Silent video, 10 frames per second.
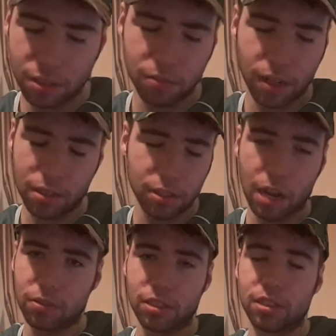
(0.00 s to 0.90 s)
you were
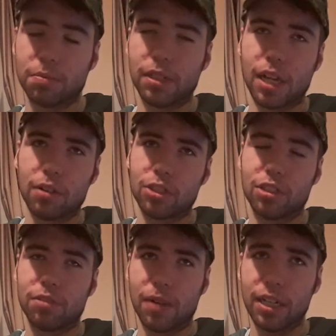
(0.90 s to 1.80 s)
how he shouldn't have how he
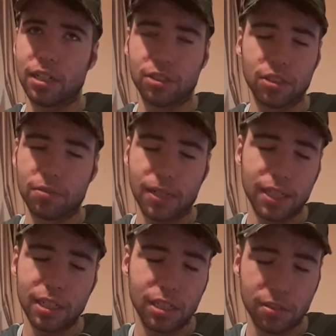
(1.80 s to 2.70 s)
shouldn't have went he shouldn't have went
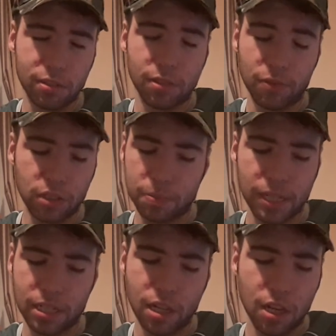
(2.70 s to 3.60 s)
into it in the first
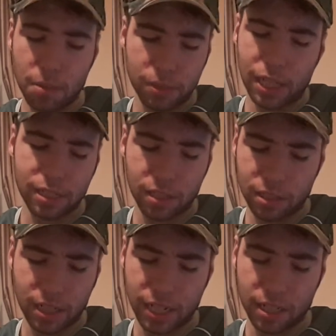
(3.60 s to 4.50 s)
place. But that's not
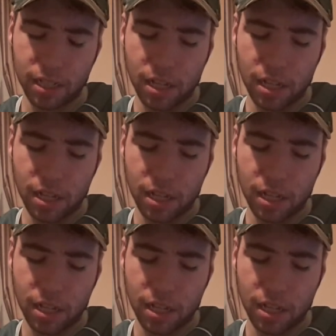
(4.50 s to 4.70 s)
the thing.